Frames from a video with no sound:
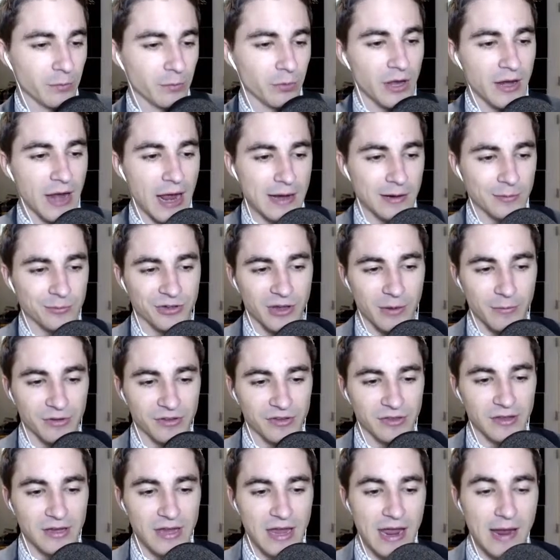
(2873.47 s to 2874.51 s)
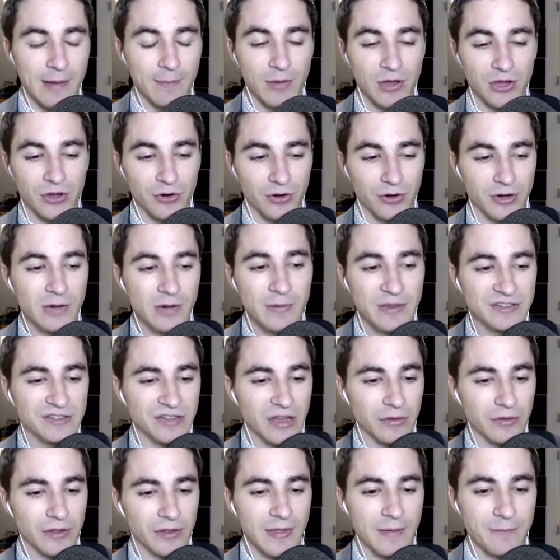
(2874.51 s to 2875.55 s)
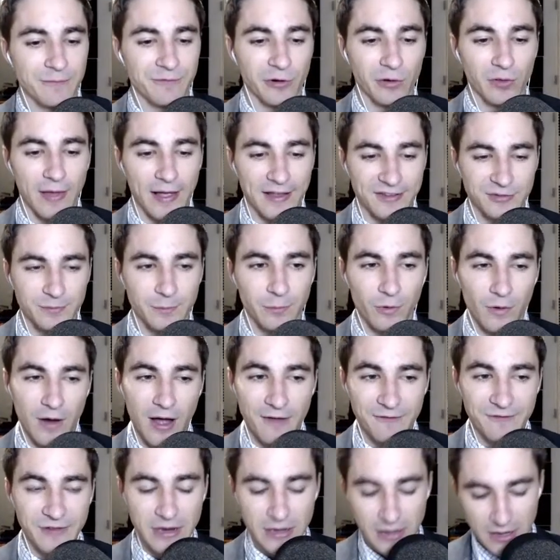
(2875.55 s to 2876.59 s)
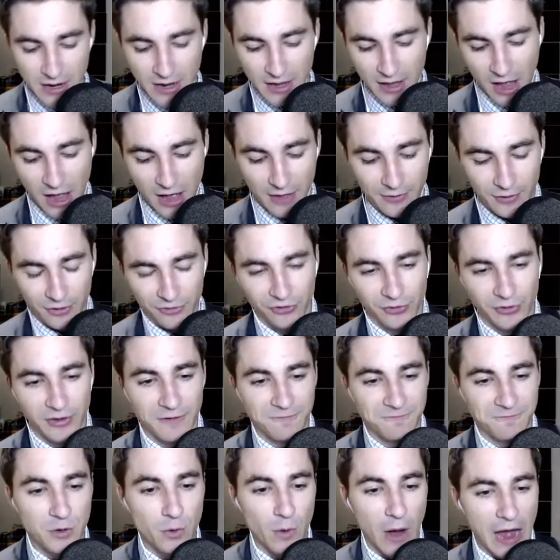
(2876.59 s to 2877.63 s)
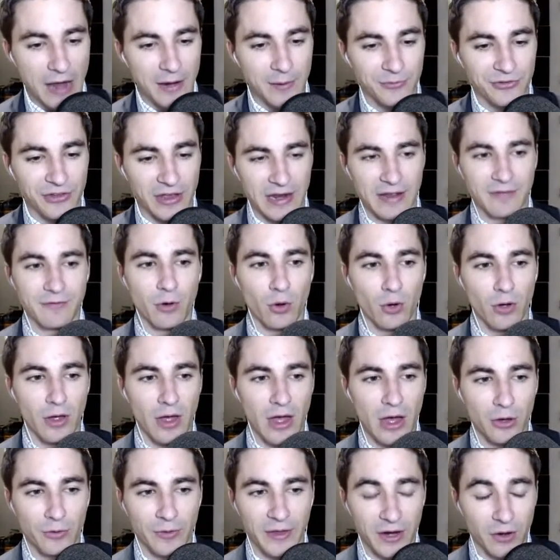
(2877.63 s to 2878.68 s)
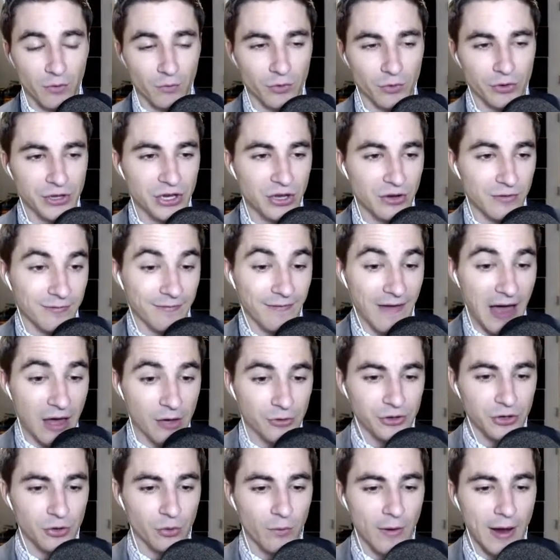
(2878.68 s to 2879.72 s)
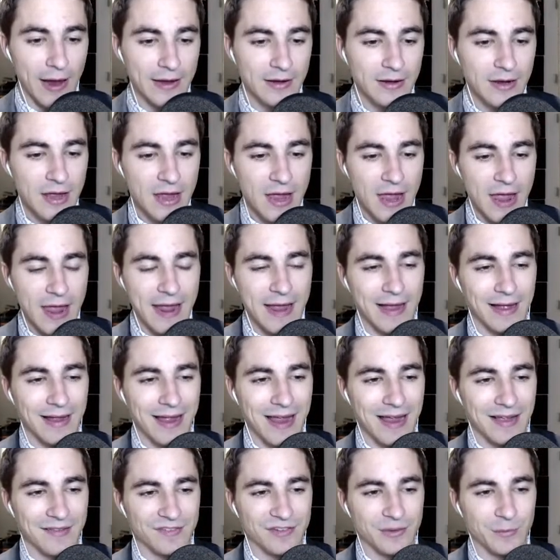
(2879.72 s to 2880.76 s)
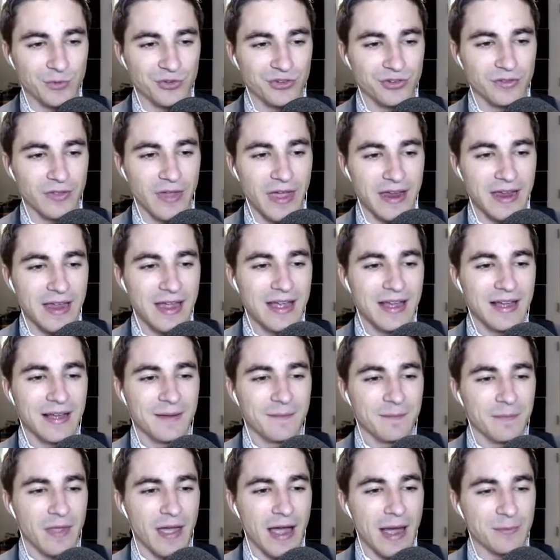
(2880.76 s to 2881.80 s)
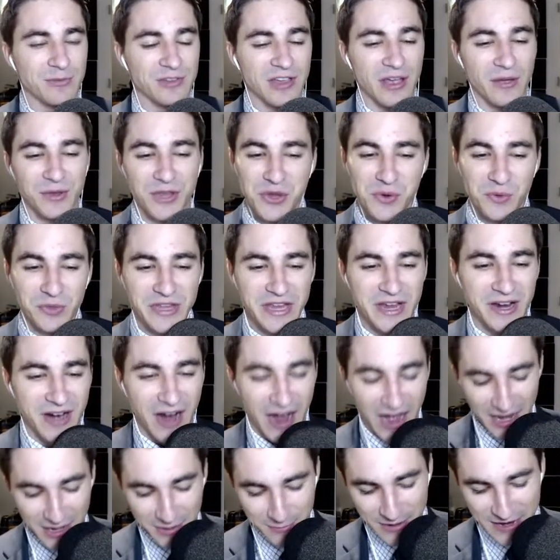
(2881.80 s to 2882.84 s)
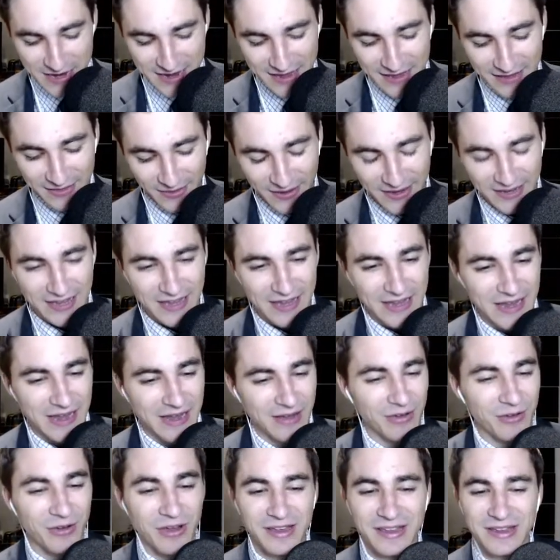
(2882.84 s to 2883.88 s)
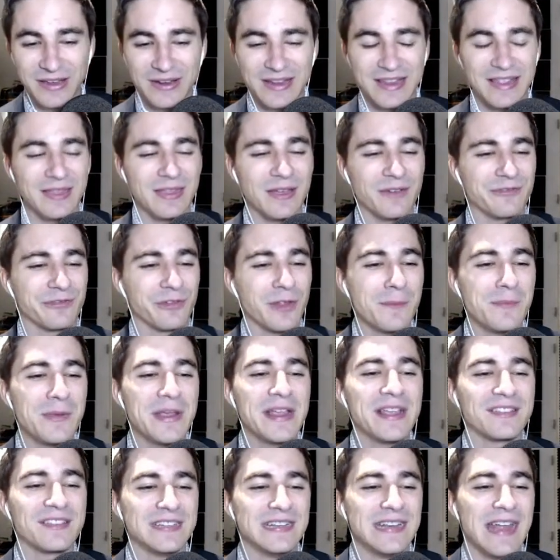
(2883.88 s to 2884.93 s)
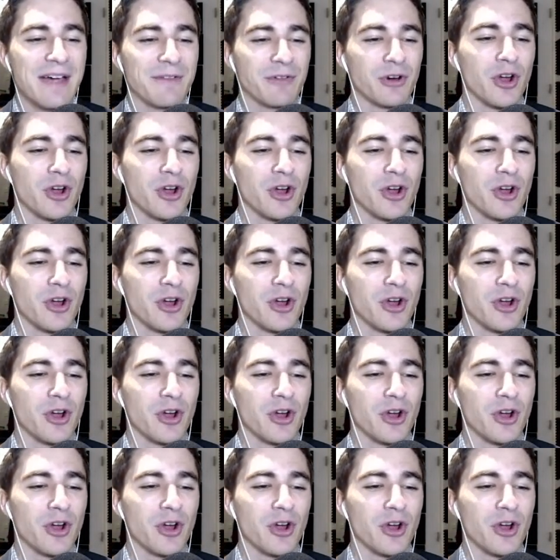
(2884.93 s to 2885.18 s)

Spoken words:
Blood items come into the game, you're going to be selling them for less profit. There's only a few items that have held like a really good value, right? Like, I'm telling you, the economy, like, flipping is never